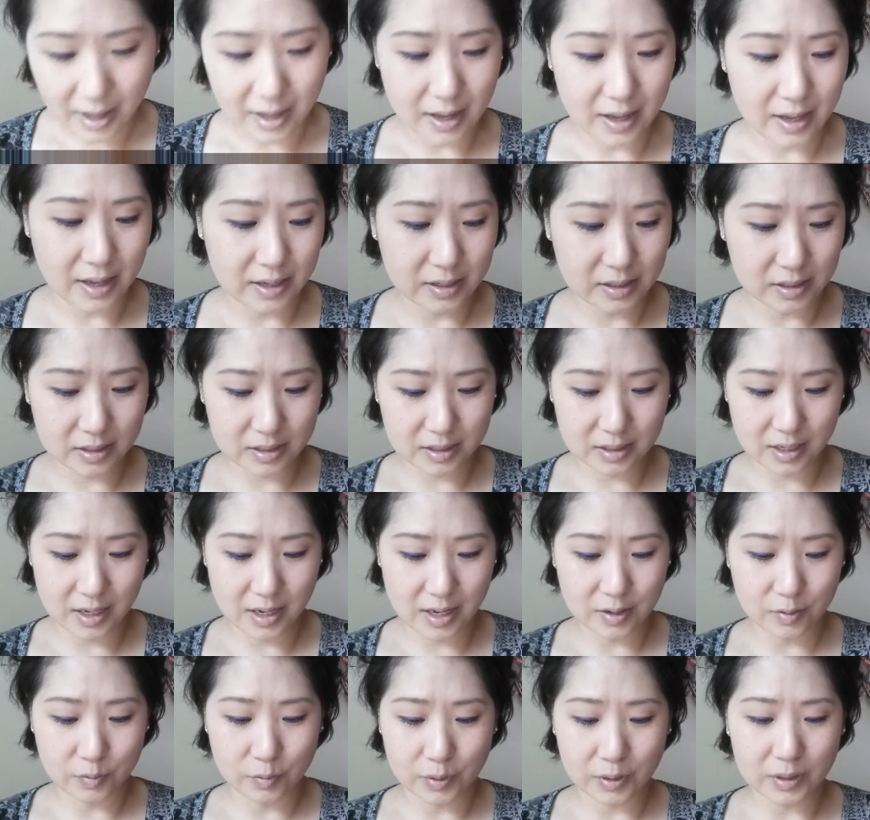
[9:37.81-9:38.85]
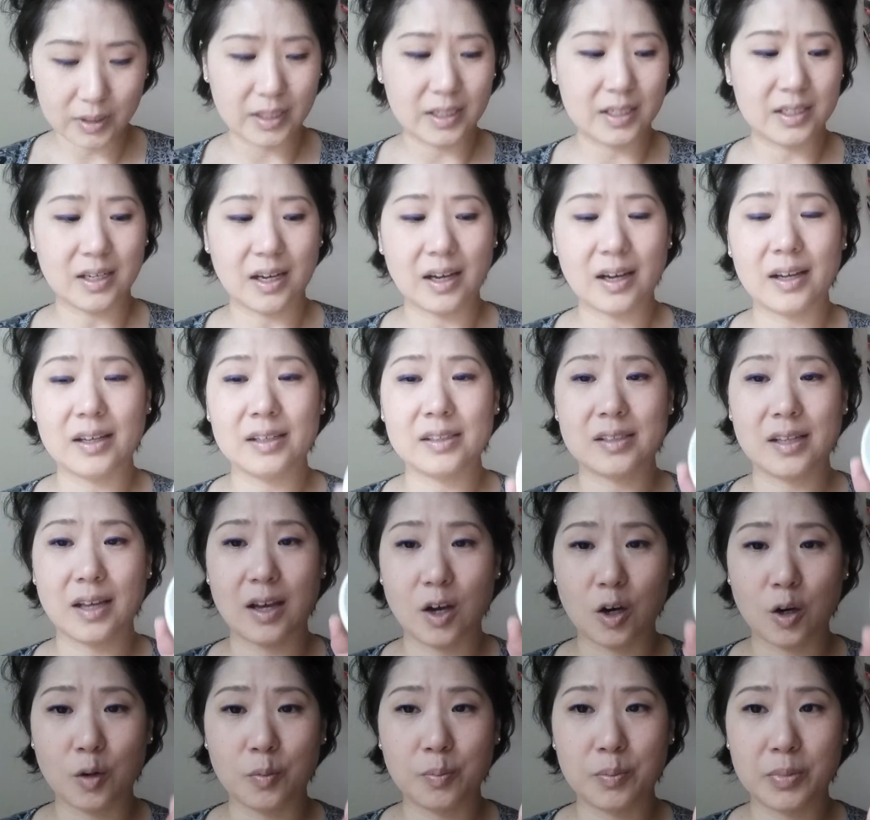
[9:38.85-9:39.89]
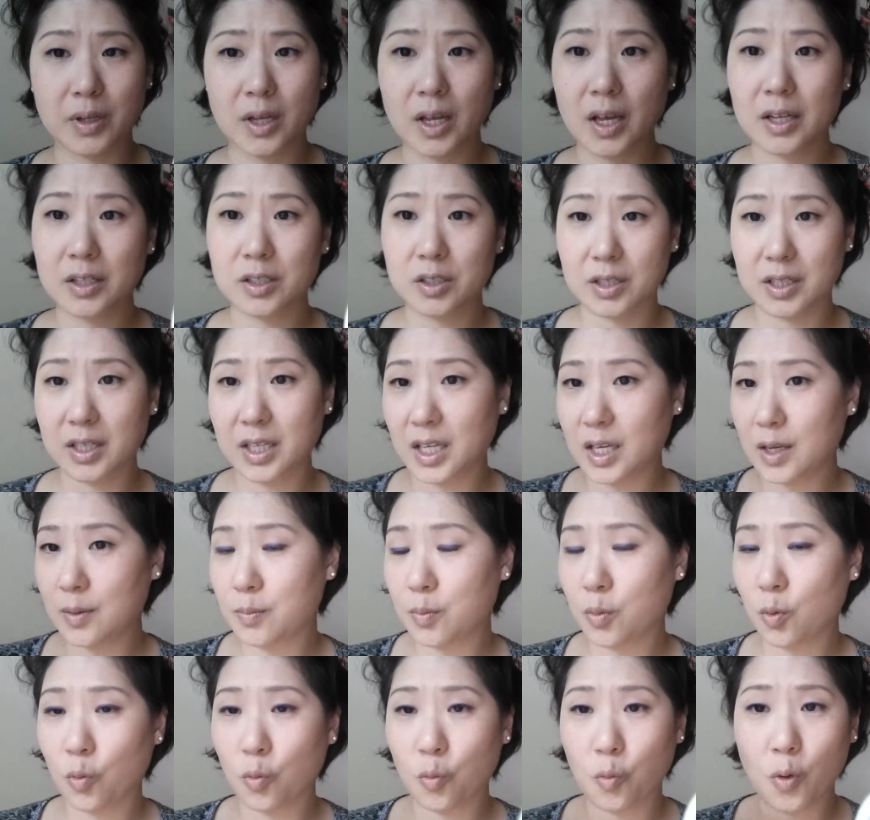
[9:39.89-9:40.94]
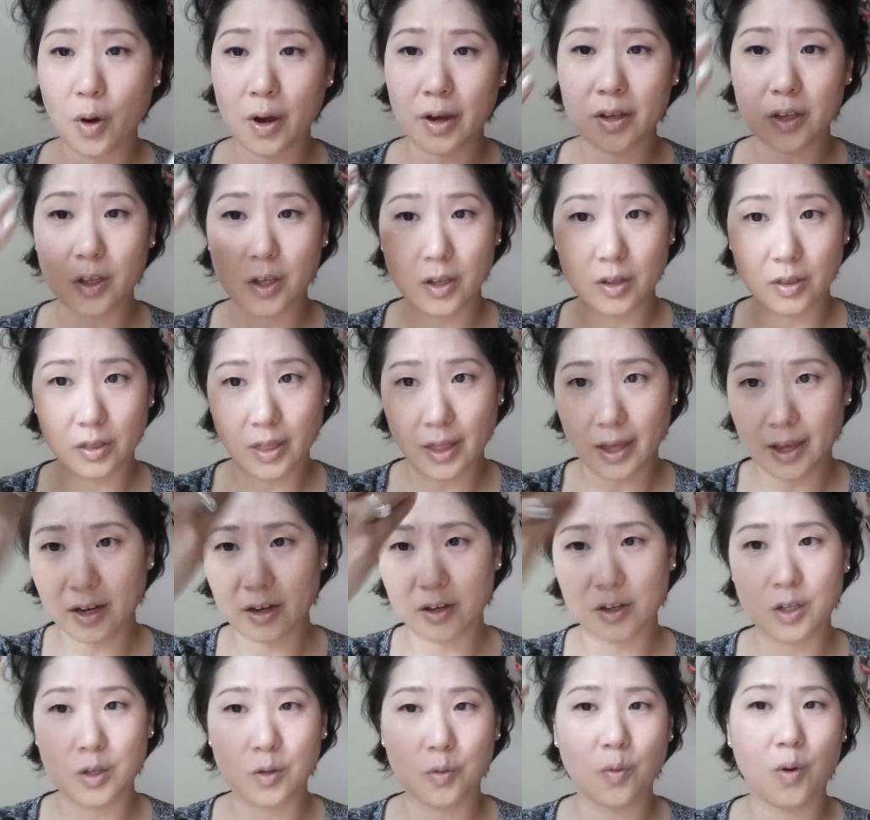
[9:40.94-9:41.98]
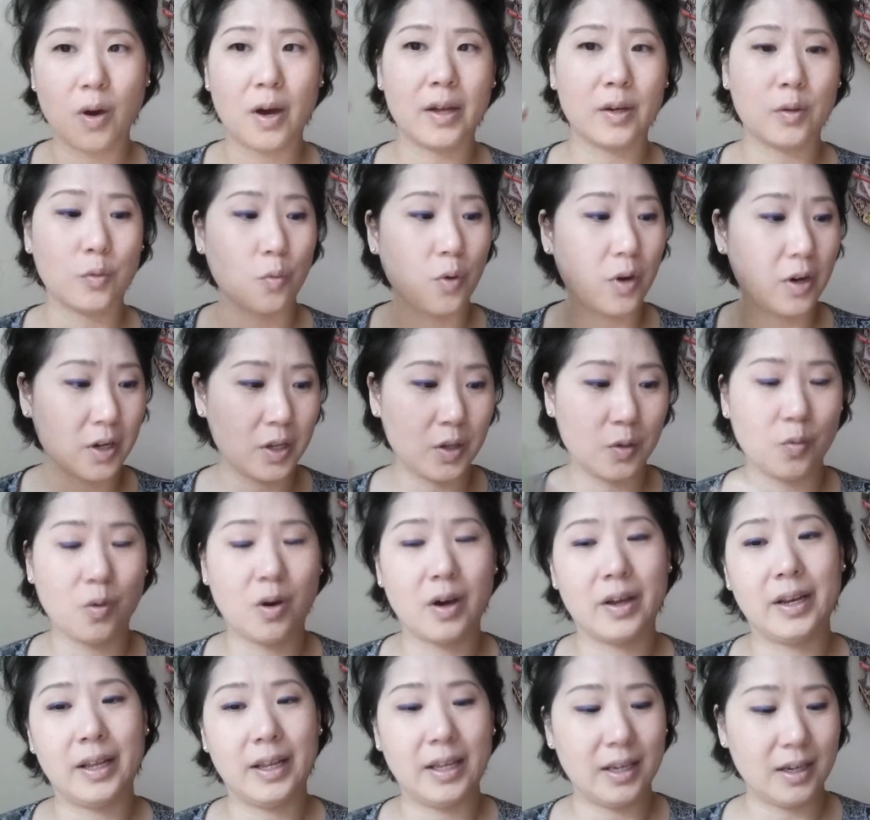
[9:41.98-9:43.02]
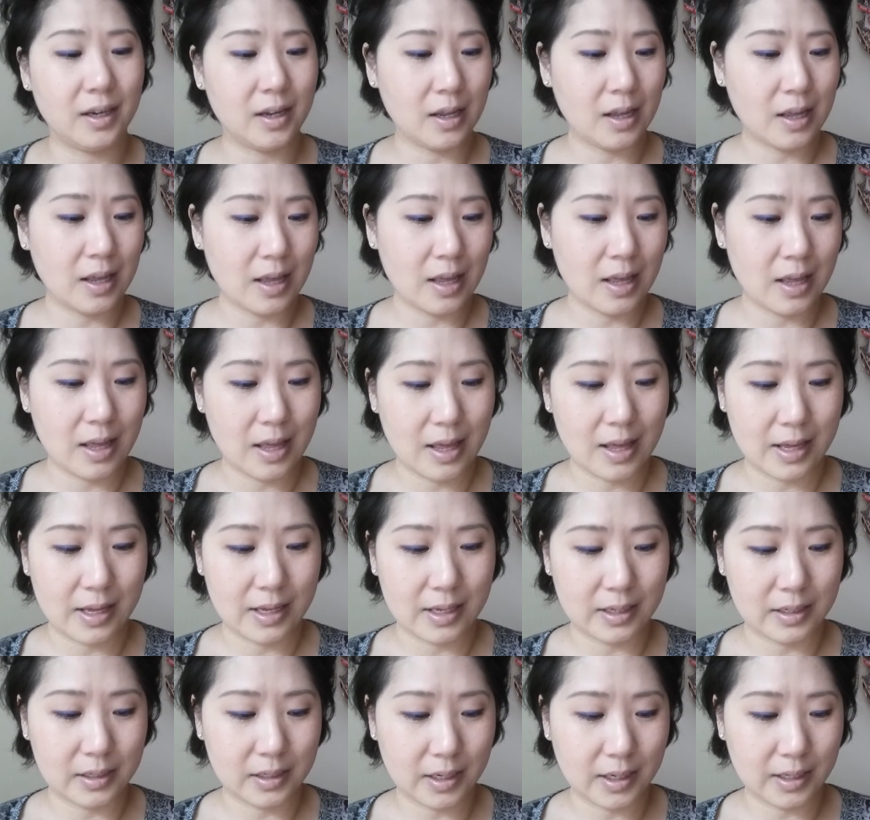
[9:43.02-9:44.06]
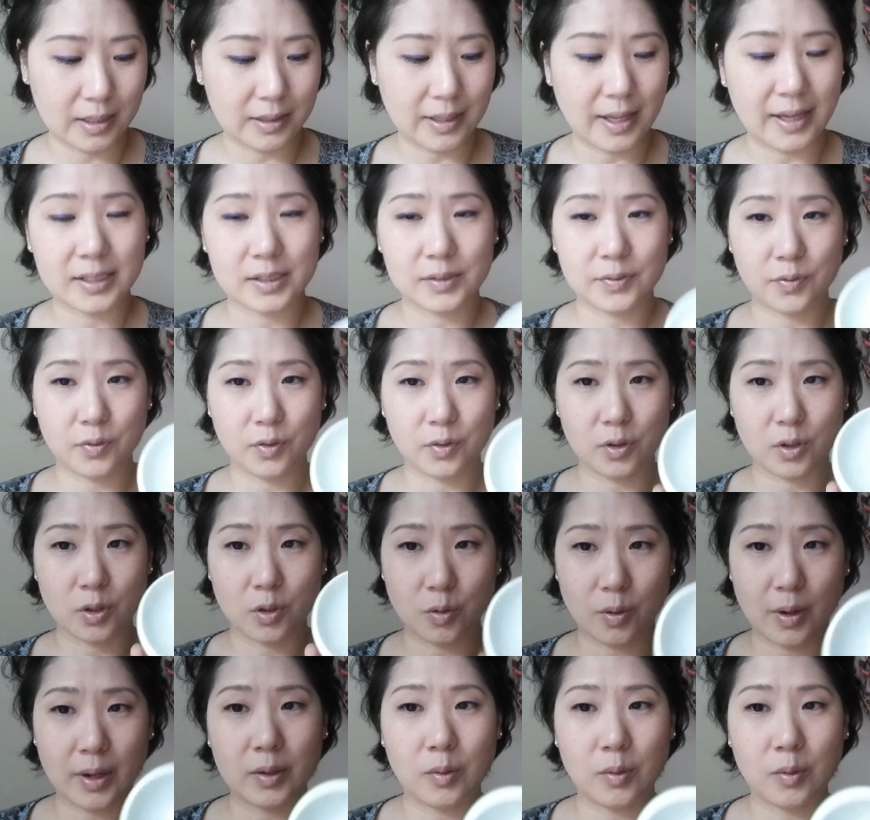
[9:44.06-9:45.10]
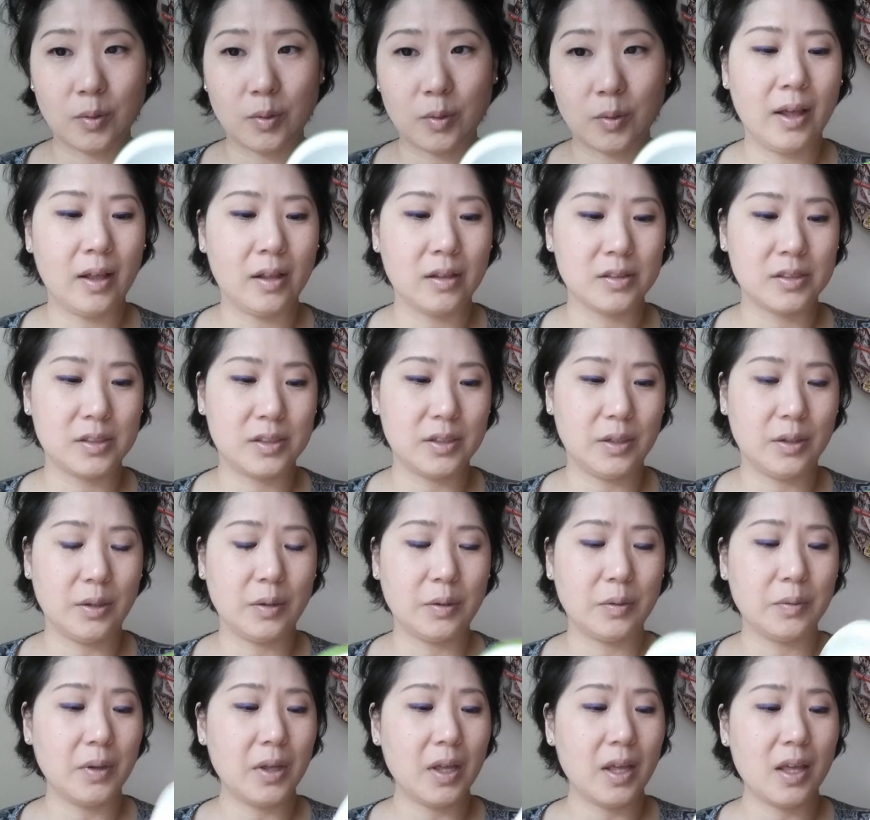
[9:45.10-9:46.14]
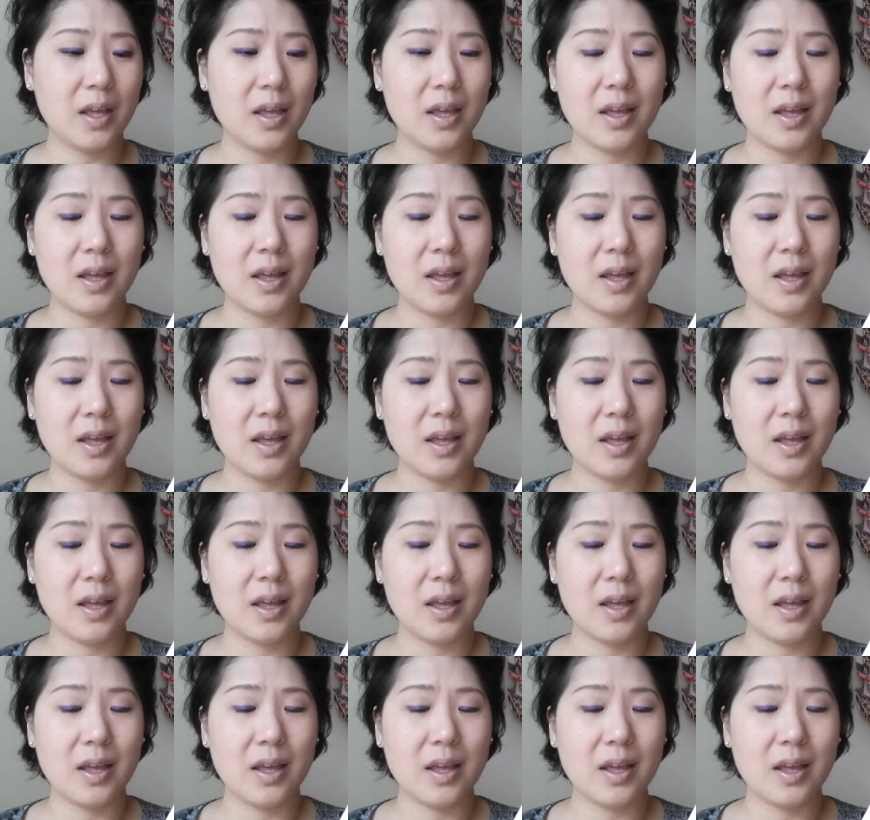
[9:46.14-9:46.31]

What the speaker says: and it really does help to keep what the hair you want where you want it, and it lasts for quite a while. So